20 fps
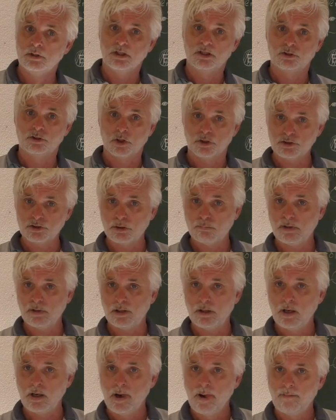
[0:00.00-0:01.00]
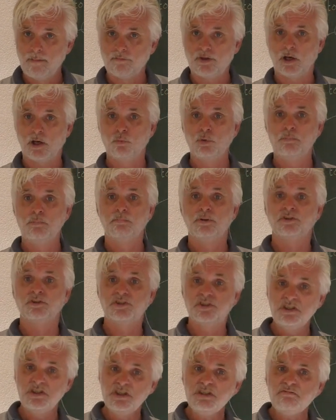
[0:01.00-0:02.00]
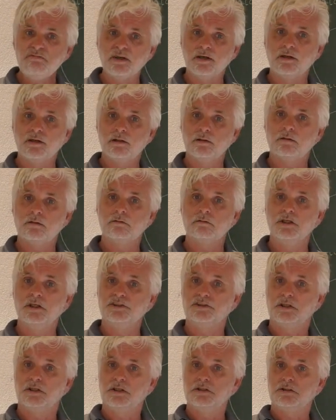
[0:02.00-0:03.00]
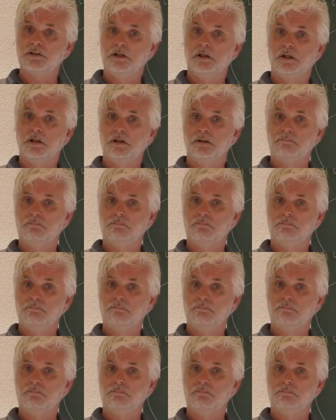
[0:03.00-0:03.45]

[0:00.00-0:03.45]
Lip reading: in such a manner that we perceive it as a guitar.